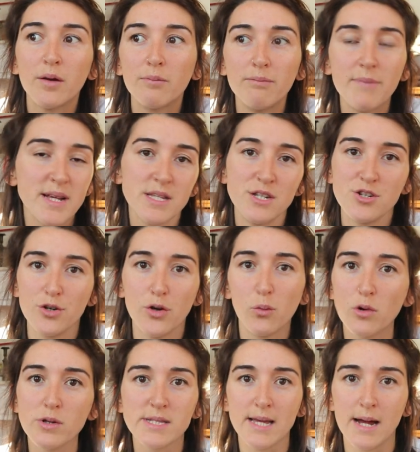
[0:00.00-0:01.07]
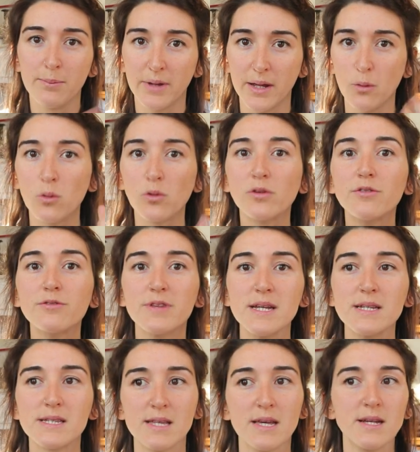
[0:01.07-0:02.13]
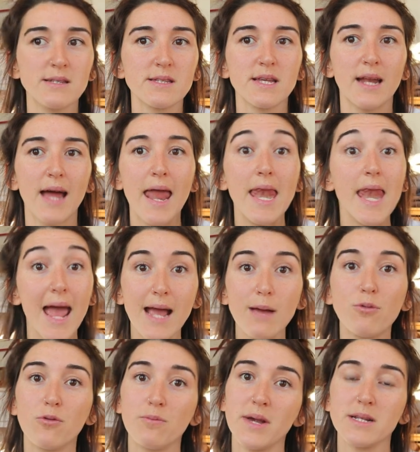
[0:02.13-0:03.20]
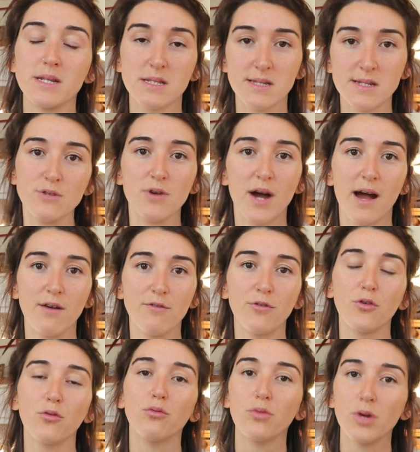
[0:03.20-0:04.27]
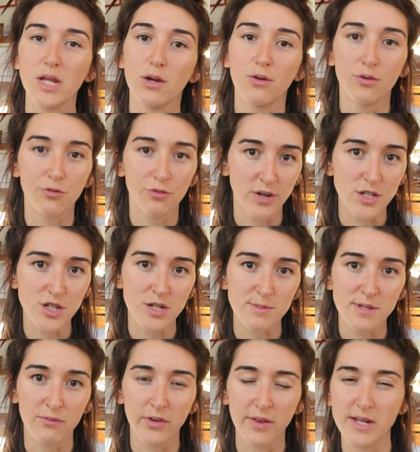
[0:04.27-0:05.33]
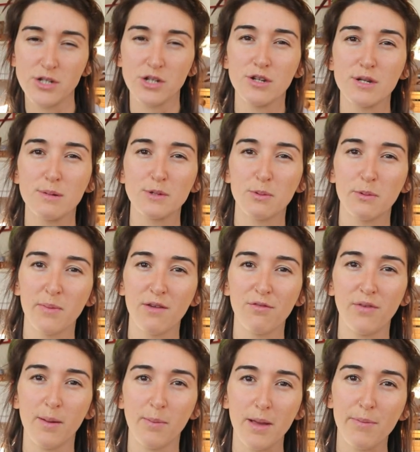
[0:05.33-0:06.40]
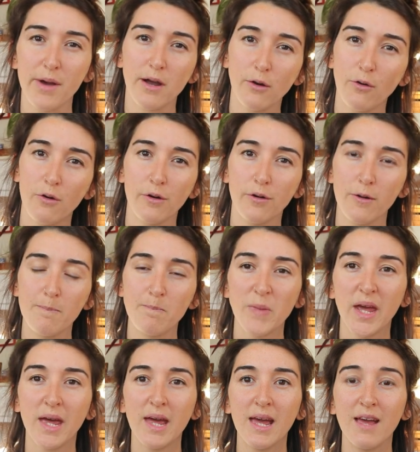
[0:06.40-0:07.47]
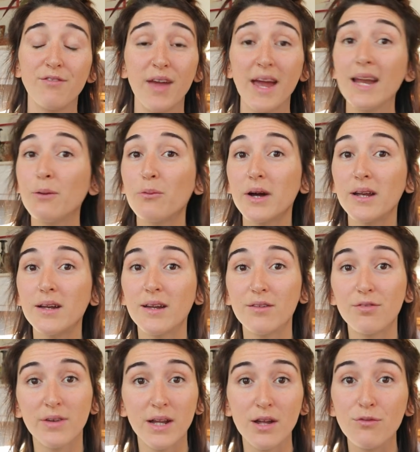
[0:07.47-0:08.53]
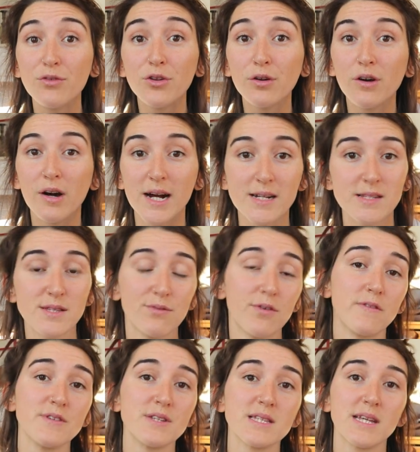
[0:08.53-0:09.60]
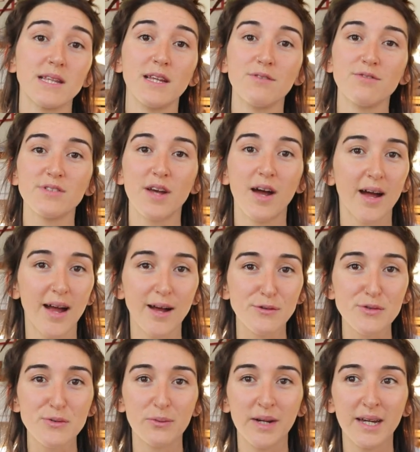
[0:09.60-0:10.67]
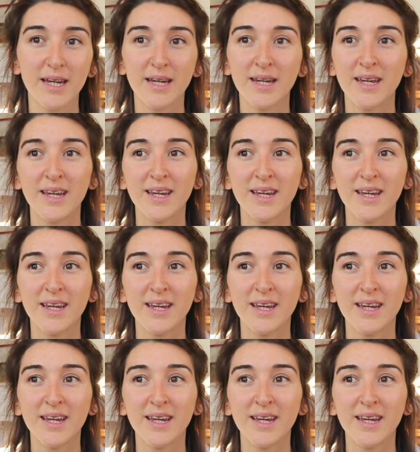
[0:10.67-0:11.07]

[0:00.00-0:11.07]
Messenger or WhatsApp, like all of these things that enable me to still have really good friendships and relationships with my family back at home. If any of you guys have obviously lived elsewhere,